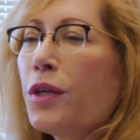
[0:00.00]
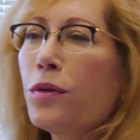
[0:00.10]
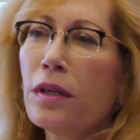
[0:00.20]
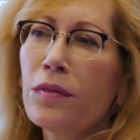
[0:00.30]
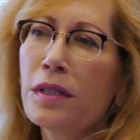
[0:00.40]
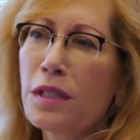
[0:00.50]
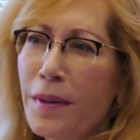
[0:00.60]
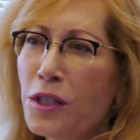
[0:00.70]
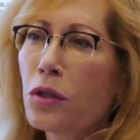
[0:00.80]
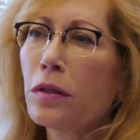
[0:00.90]
you giving
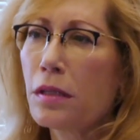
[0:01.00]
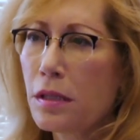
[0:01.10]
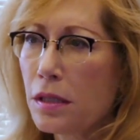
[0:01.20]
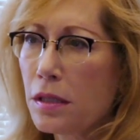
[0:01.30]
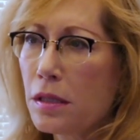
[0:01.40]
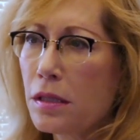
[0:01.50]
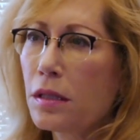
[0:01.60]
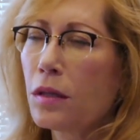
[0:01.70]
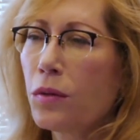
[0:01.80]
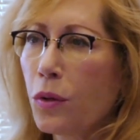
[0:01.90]
special
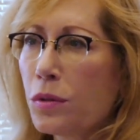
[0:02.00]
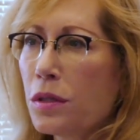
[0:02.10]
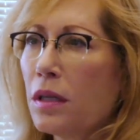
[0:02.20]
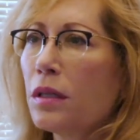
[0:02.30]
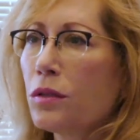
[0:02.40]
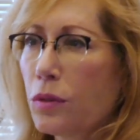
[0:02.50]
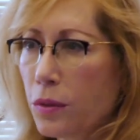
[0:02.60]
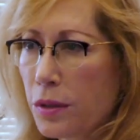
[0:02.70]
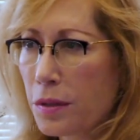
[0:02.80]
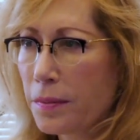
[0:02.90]
assistance to those in
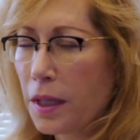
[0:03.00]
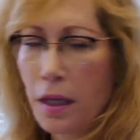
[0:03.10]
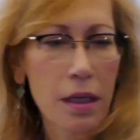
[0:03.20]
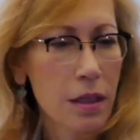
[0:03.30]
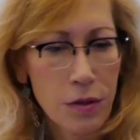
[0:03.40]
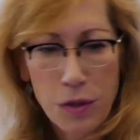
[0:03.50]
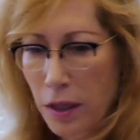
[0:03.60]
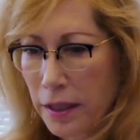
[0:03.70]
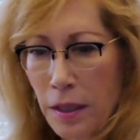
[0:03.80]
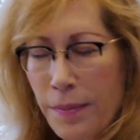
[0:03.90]
tourism? You're
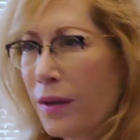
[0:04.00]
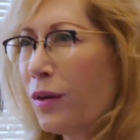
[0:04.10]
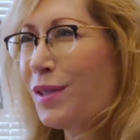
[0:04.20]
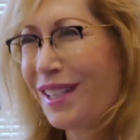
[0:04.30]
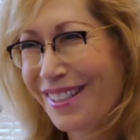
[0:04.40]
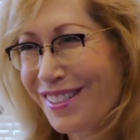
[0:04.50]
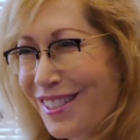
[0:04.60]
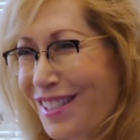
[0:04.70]
talking about hotels.